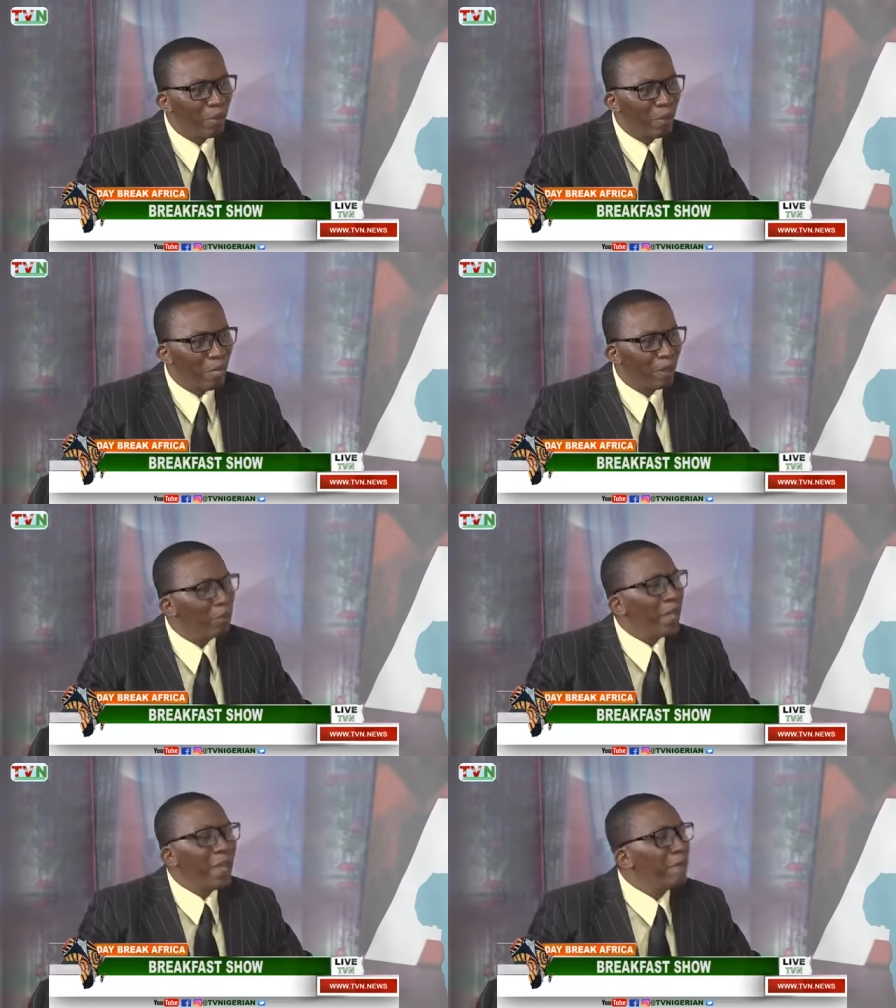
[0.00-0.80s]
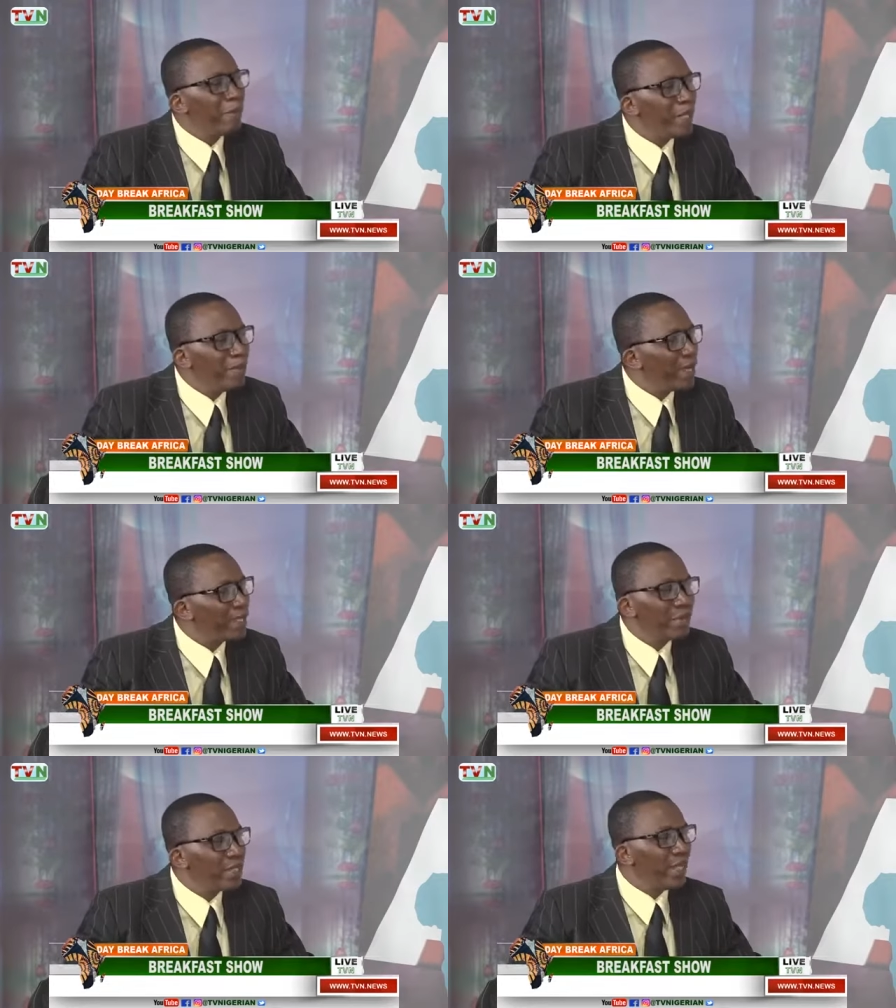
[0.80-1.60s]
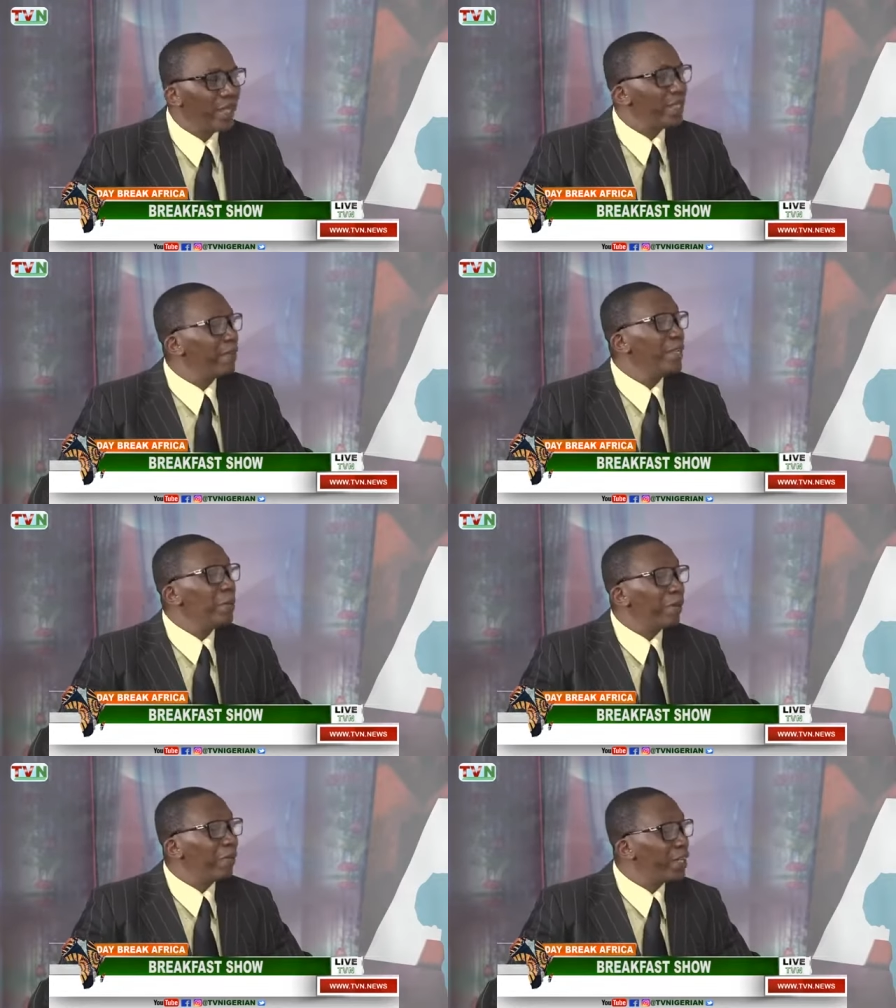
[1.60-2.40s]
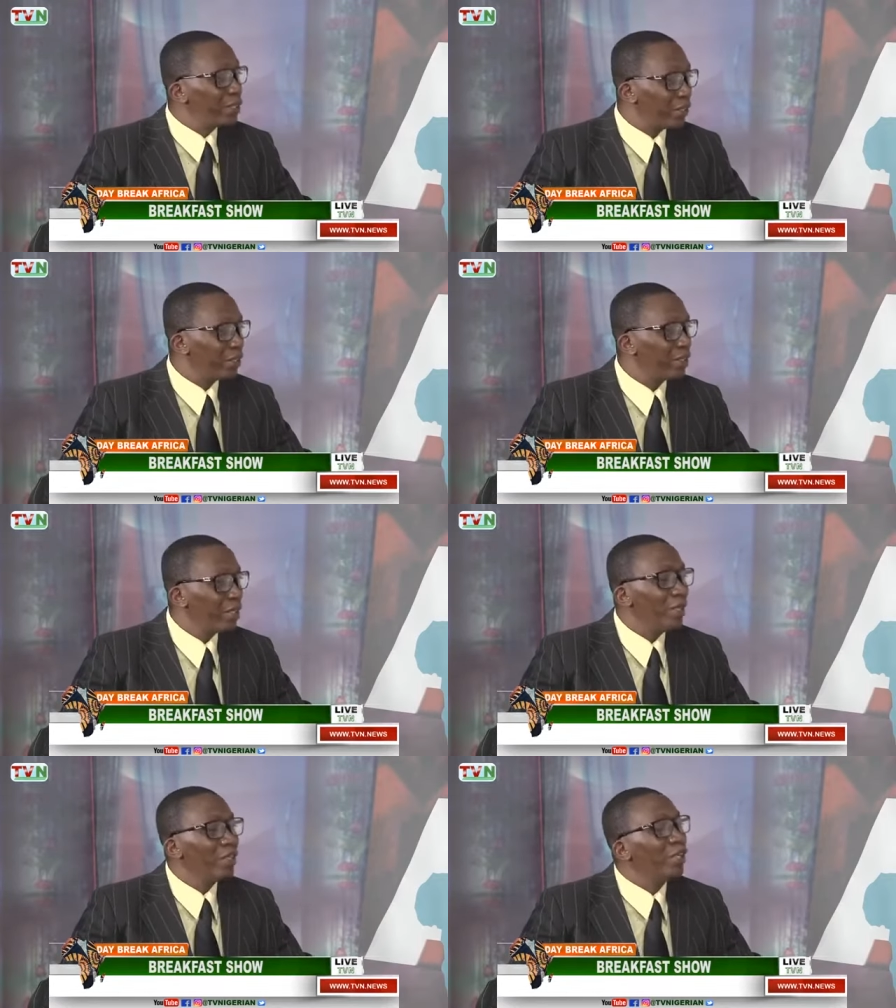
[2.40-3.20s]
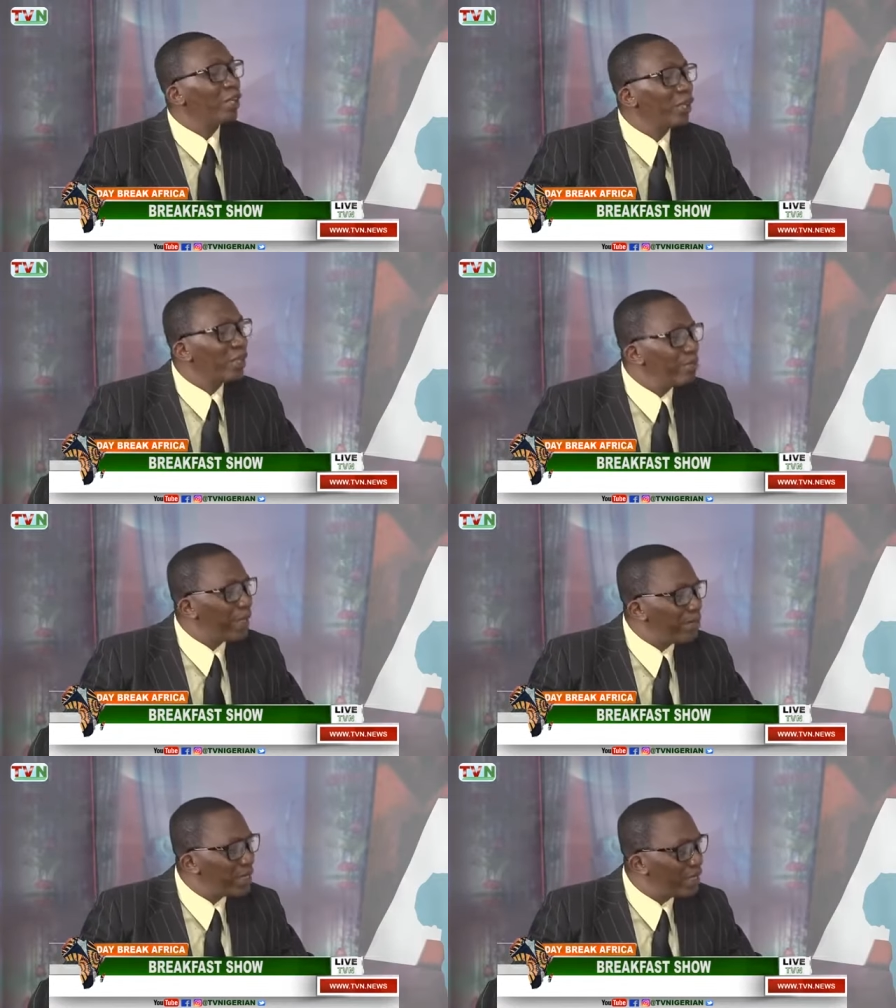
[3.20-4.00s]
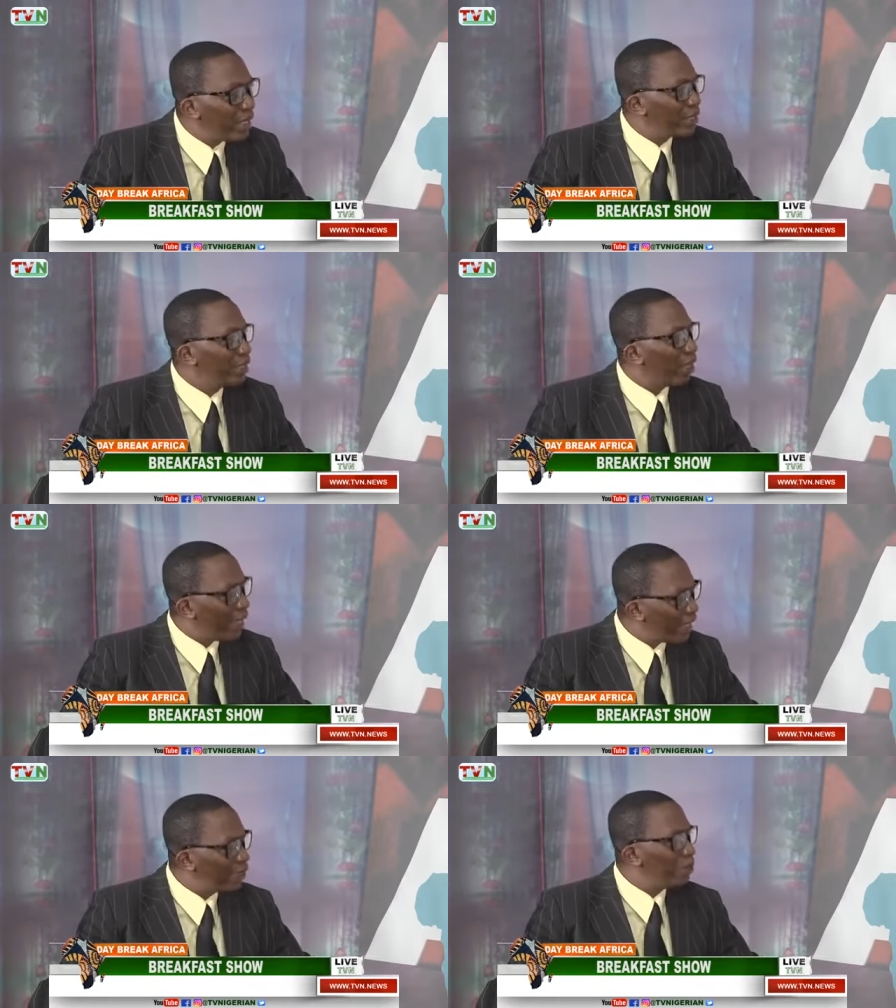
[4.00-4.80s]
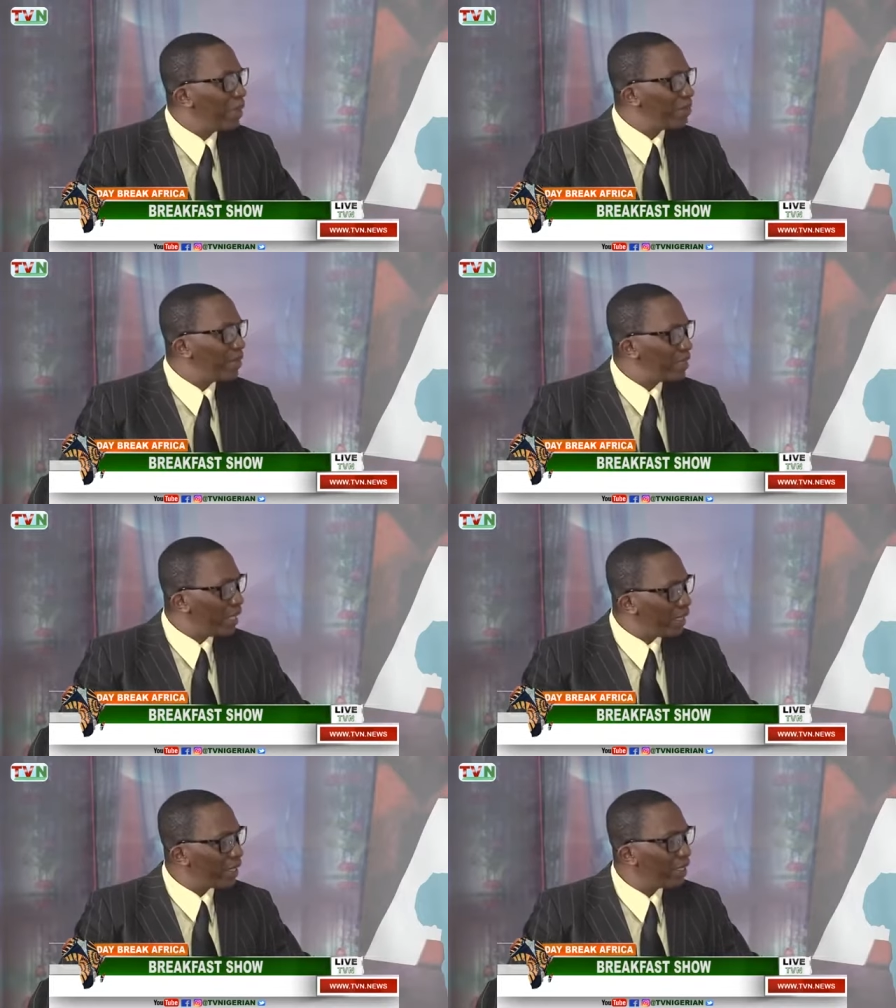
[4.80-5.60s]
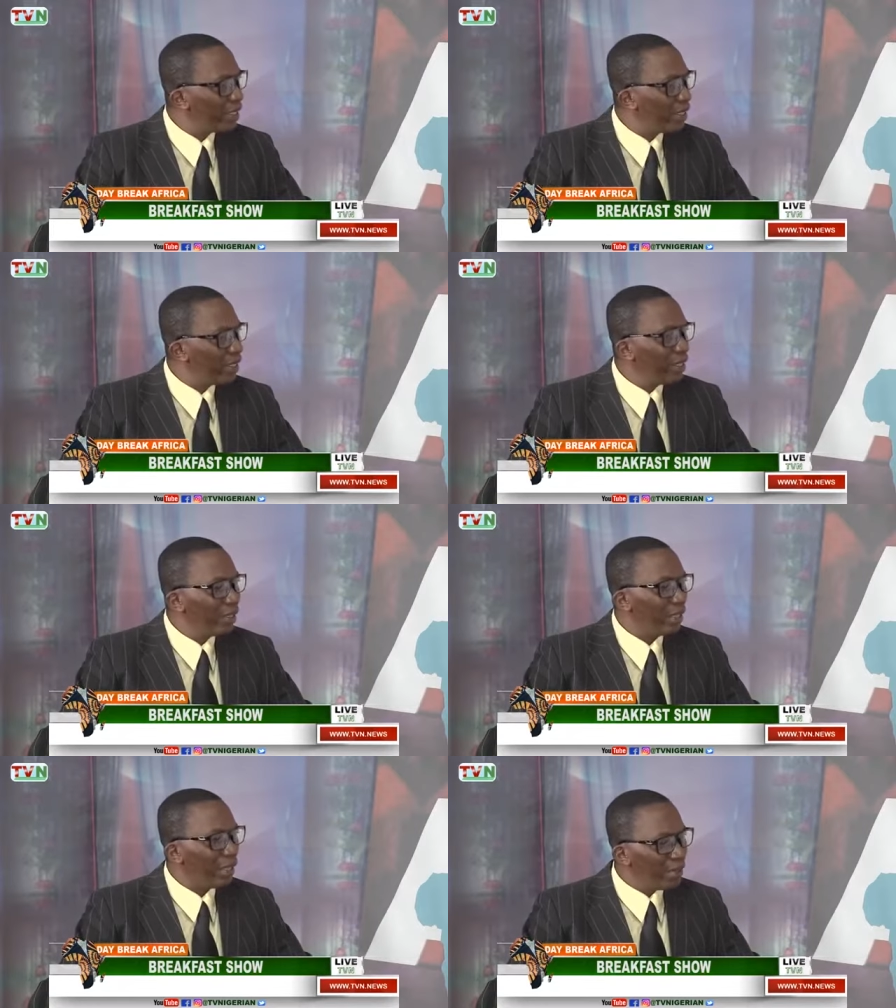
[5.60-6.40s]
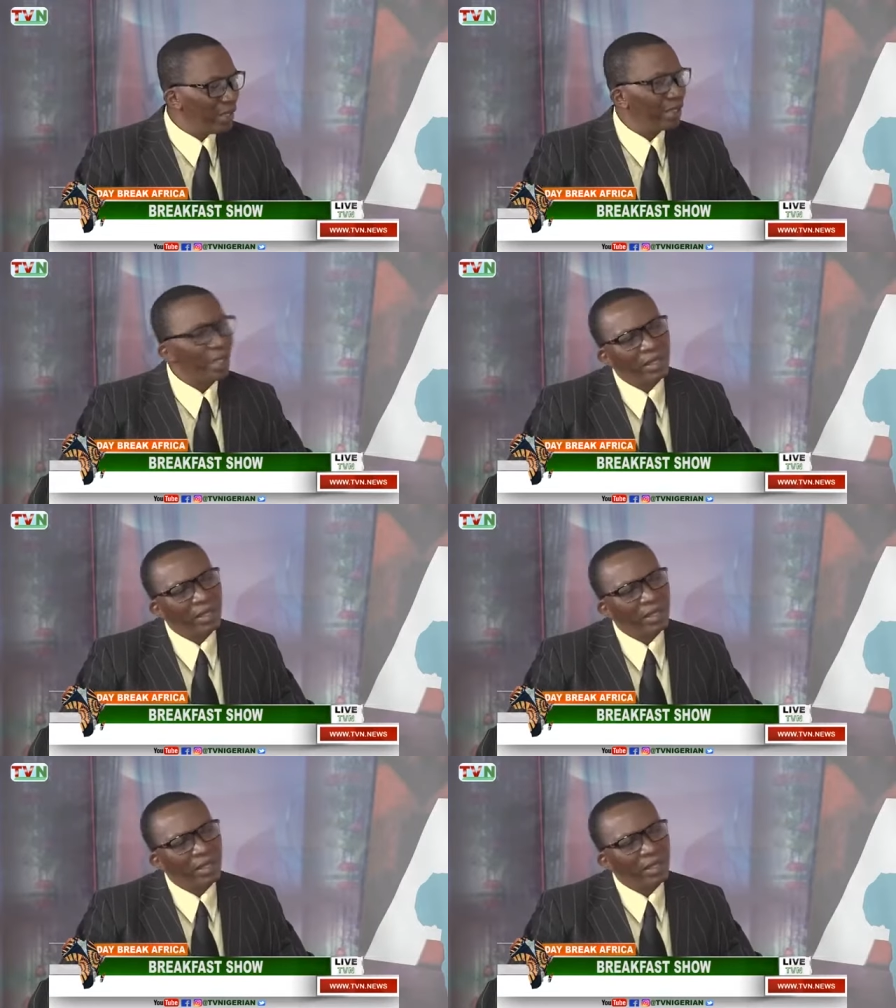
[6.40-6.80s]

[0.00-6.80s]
Hmm. Everybody makes mistakes, even in professions. Doctors make mistakes, lawyers do make mistakes. And I, I mean, think, I think